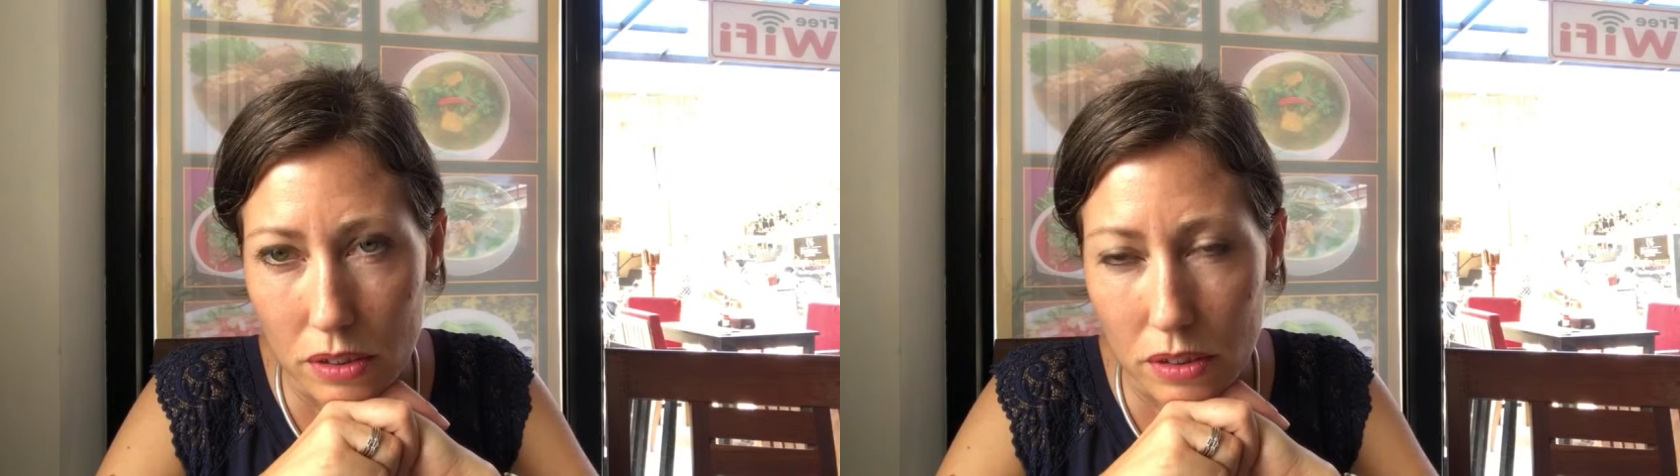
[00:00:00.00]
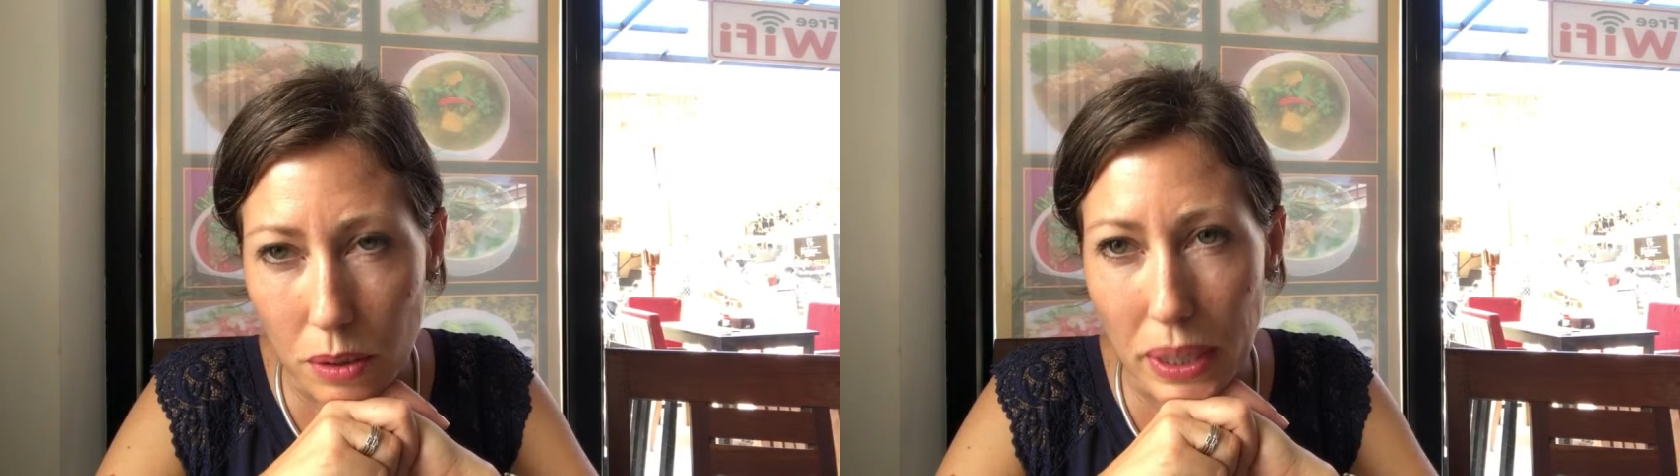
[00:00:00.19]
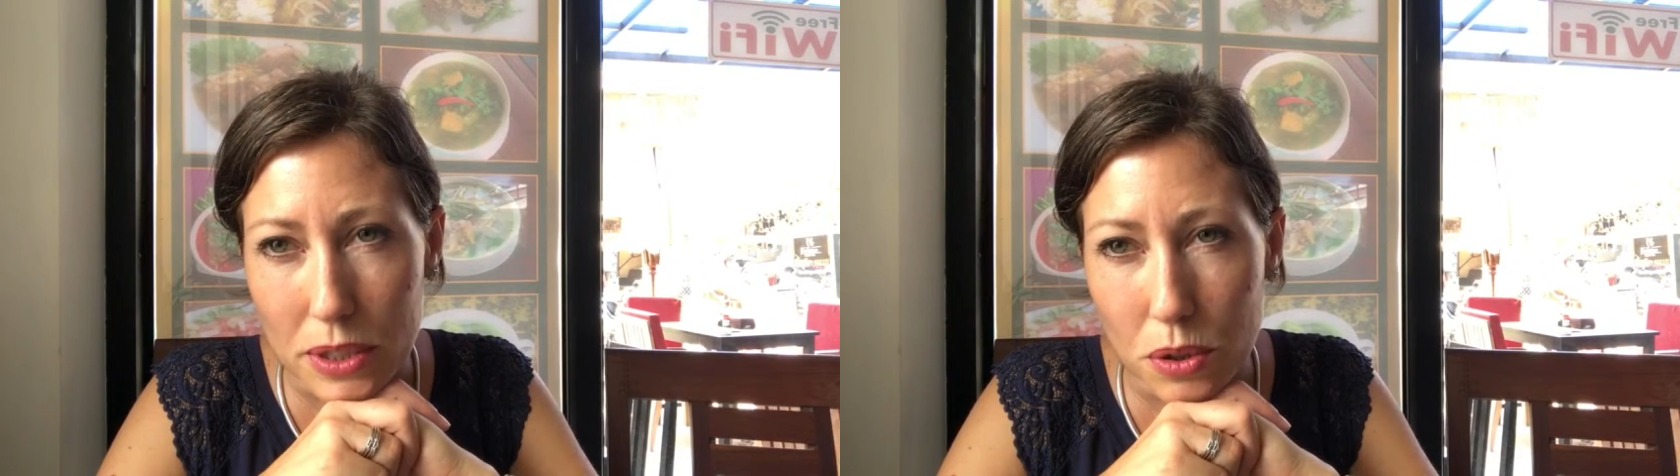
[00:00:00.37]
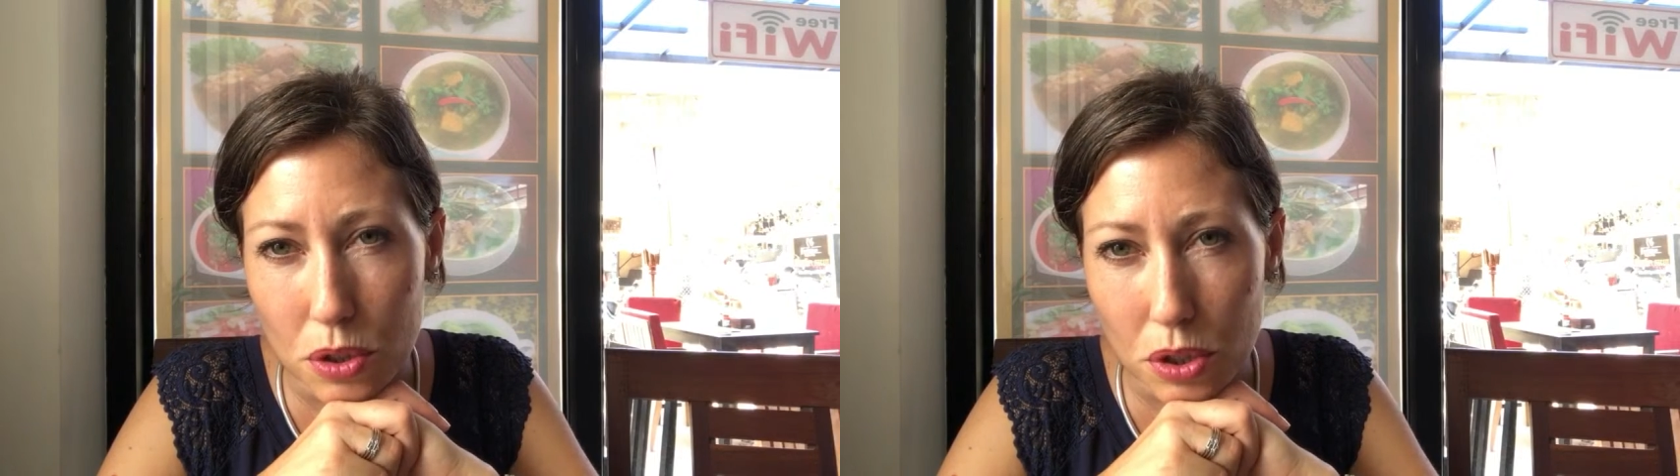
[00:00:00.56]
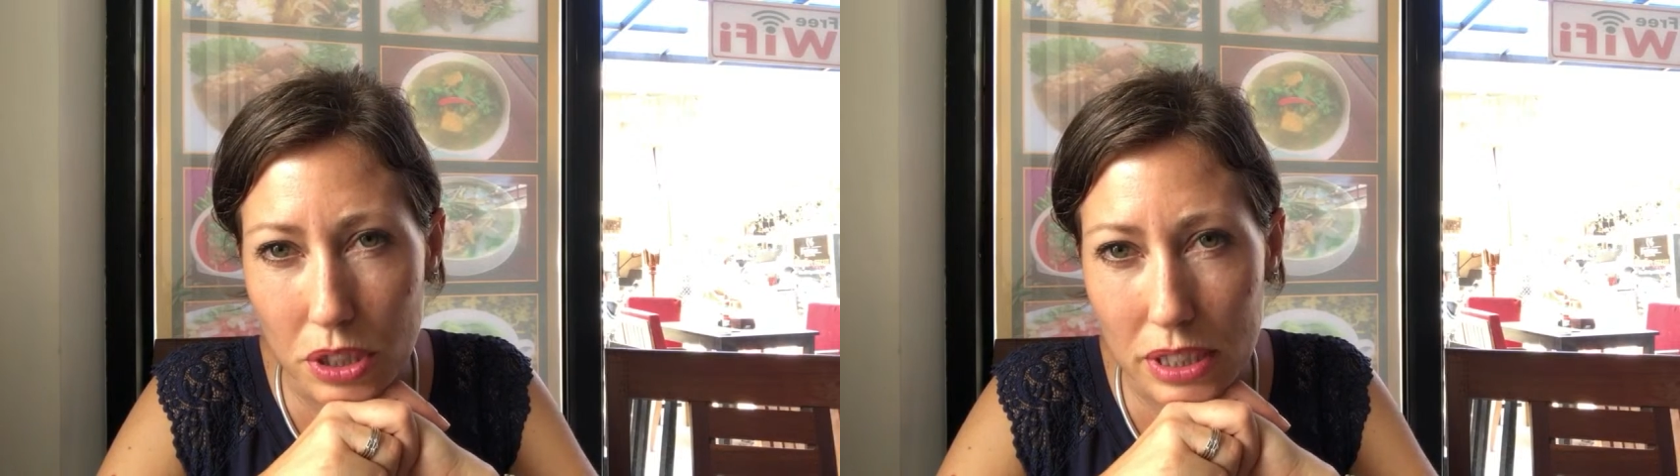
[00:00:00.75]
Okay, so
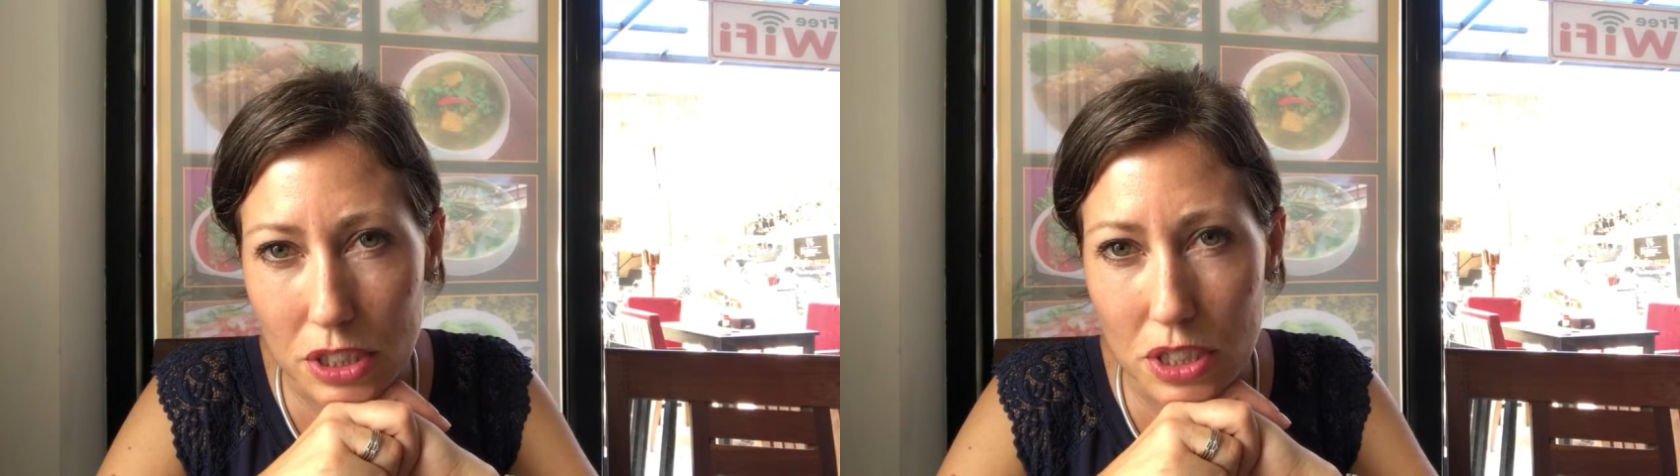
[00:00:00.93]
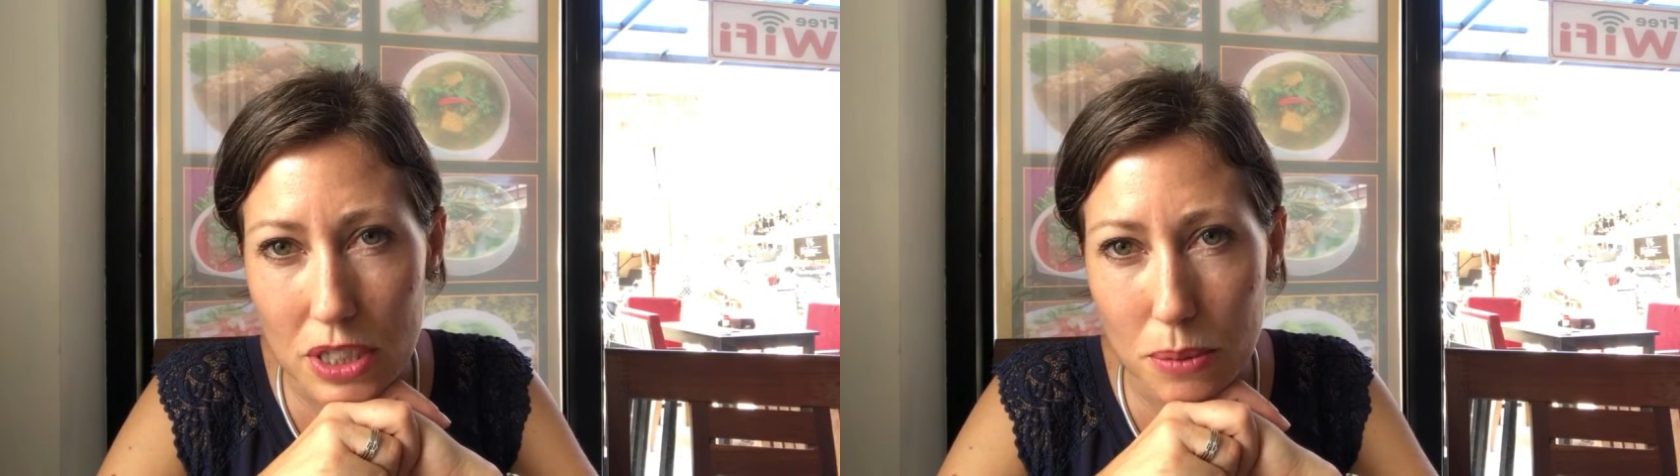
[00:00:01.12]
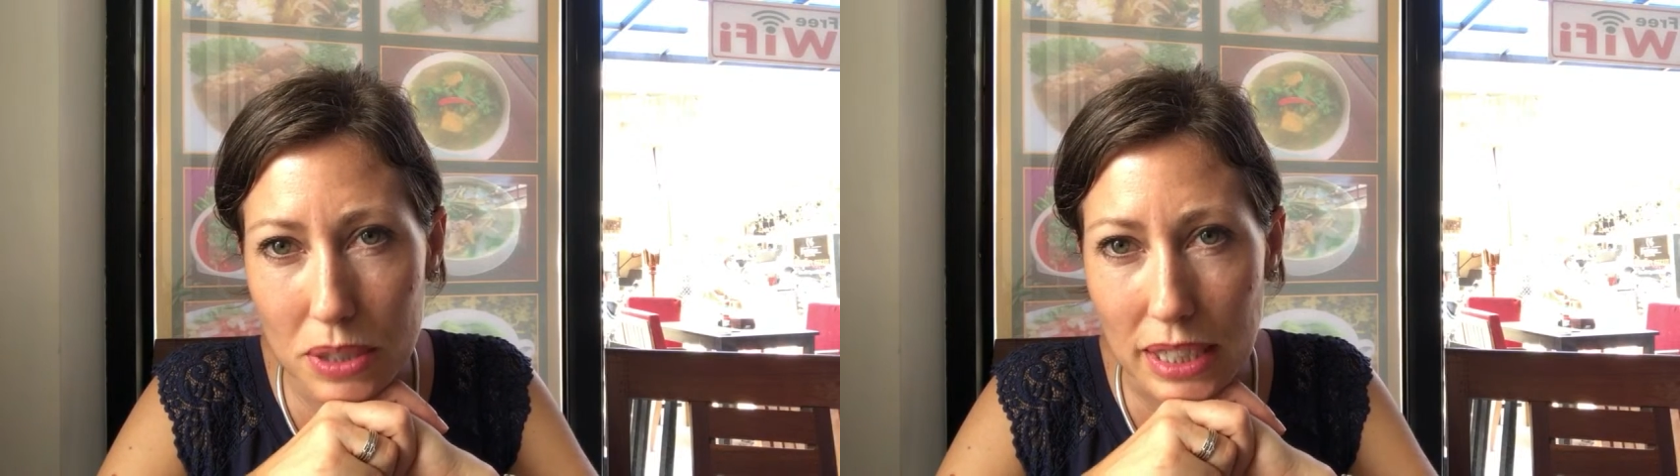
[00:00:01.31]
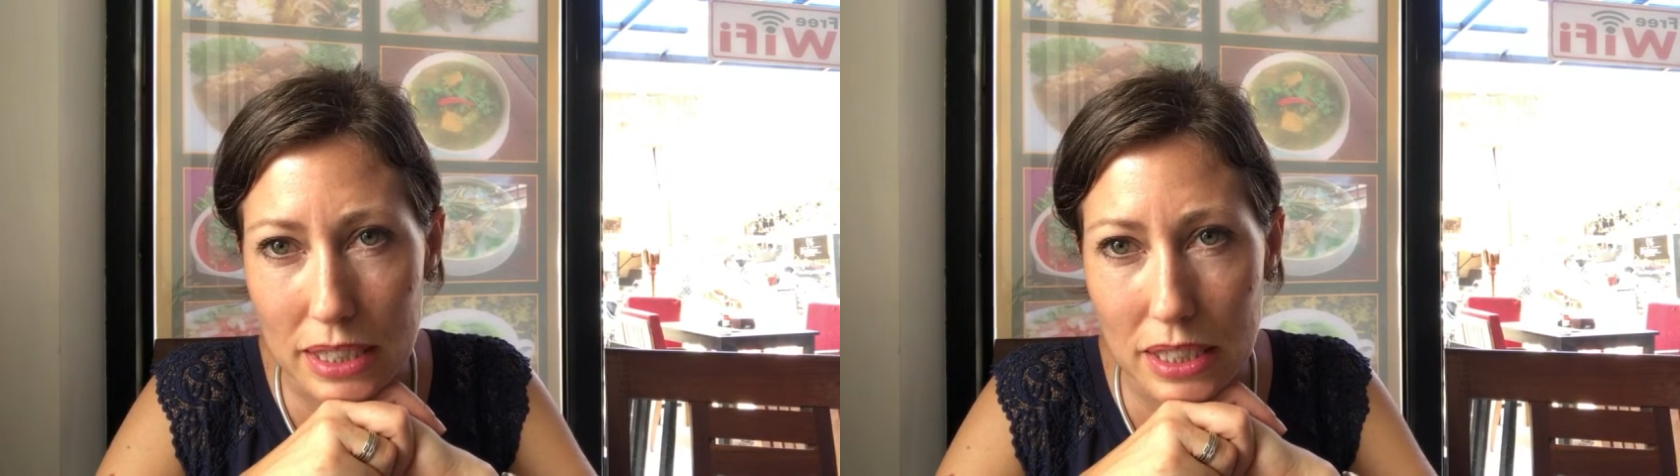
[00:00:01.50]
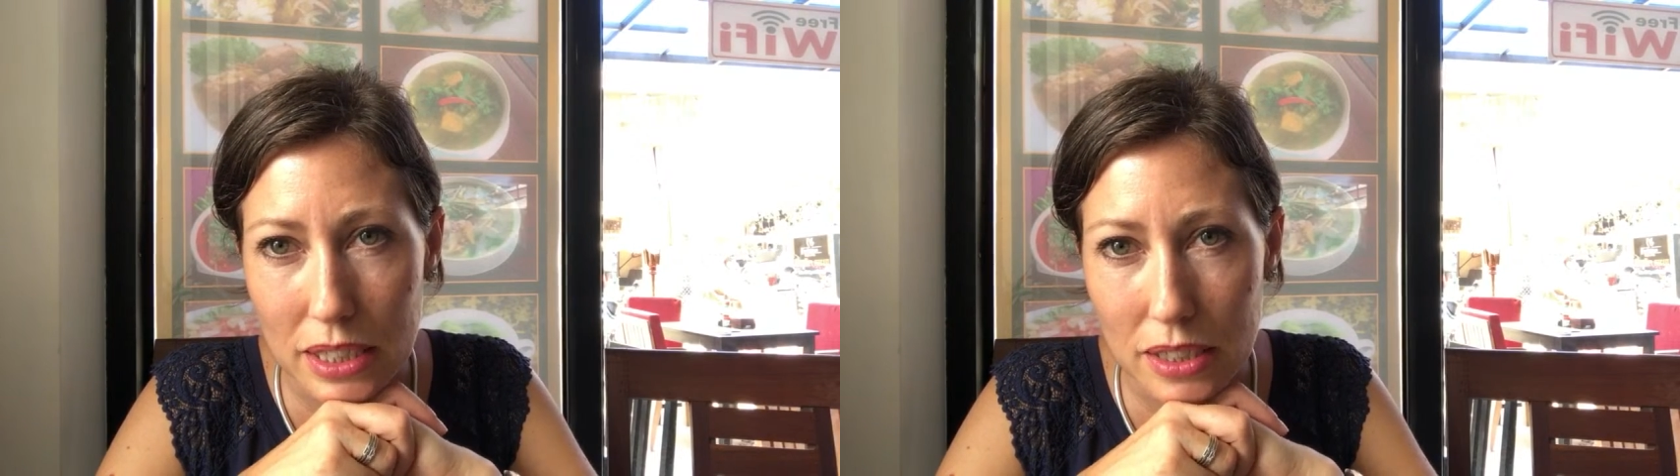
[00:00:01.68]
certain countries, someone's
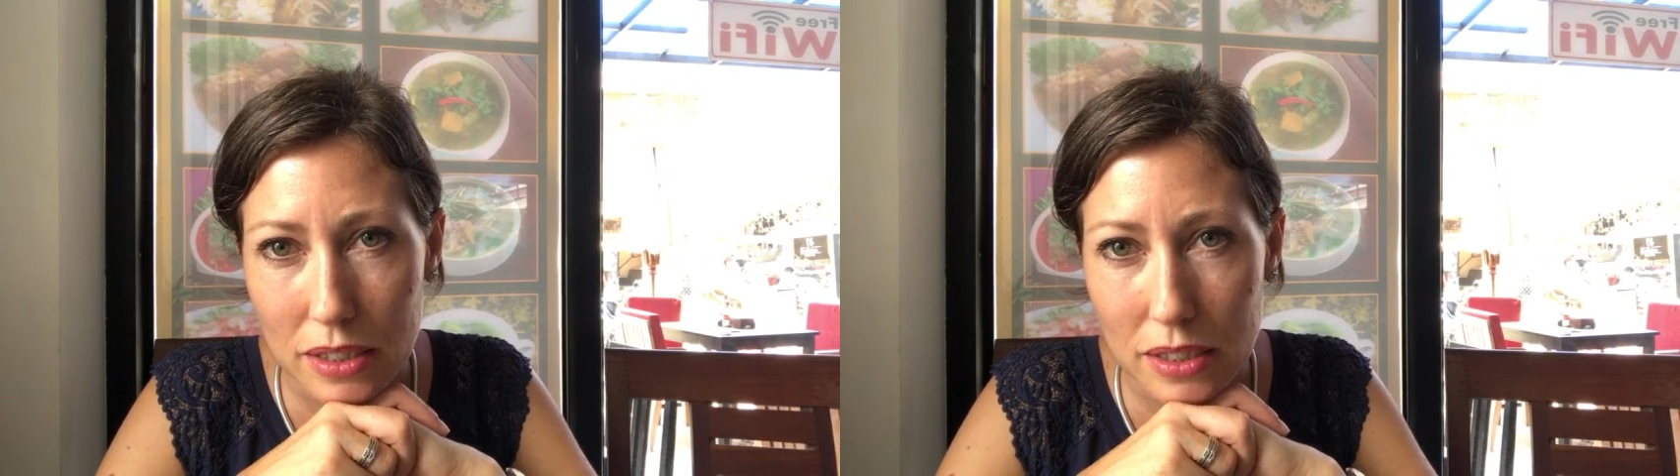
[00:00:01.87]
asking